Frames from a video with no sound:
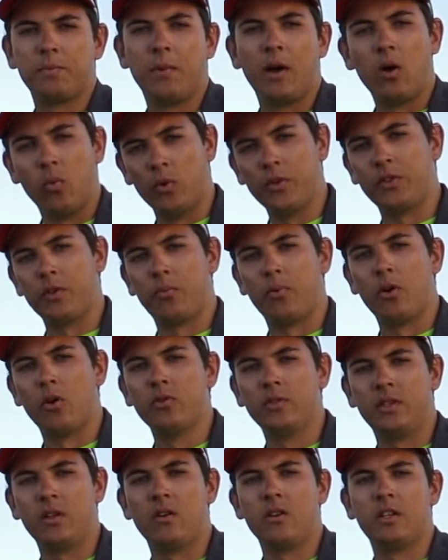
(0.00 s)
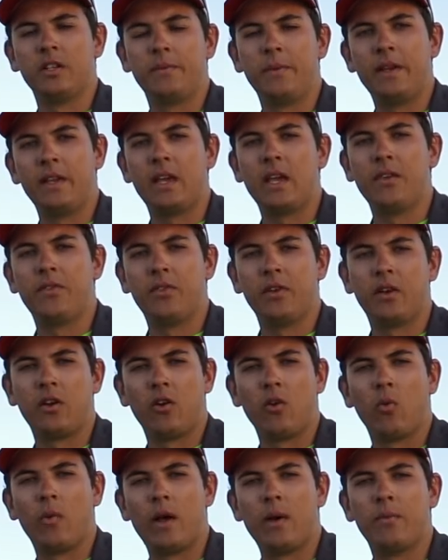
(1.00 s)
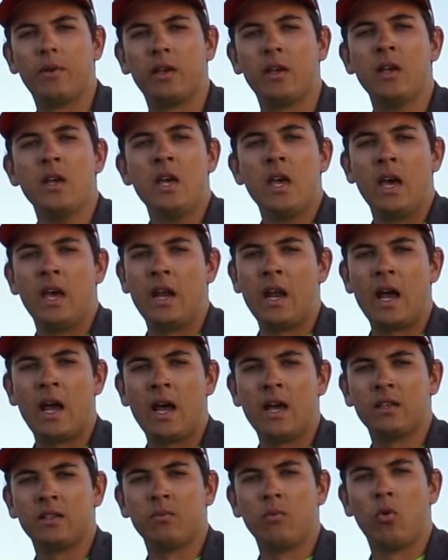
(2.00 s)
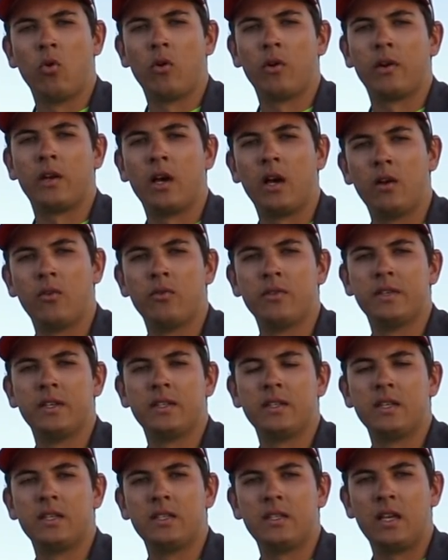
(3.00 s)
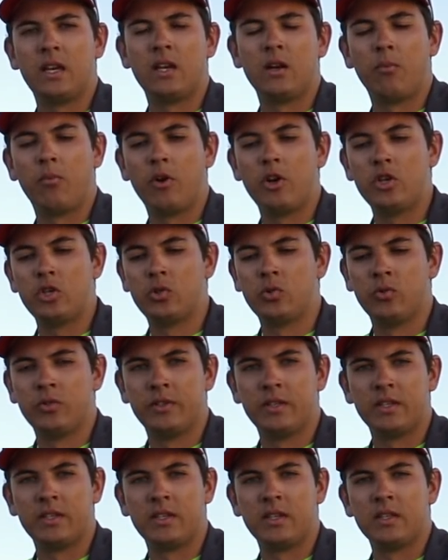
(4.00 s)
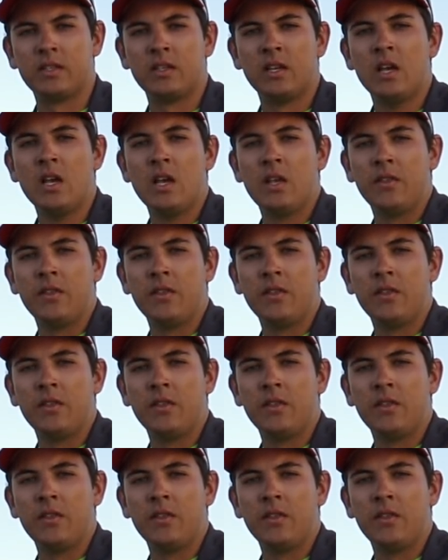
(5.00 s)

But with the Pro Series being a thicker webbing and has more cut resistance and abrasion resistance,